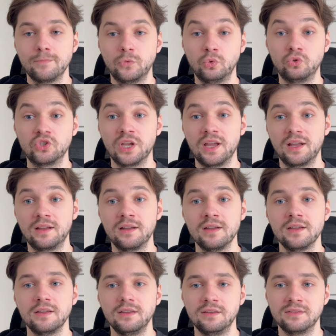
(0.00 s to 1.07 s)
to check
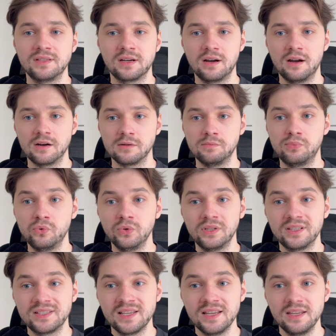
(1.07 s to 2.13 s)
if there are
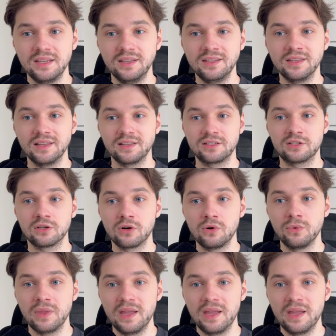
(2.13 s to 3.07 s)
bullets in a thrown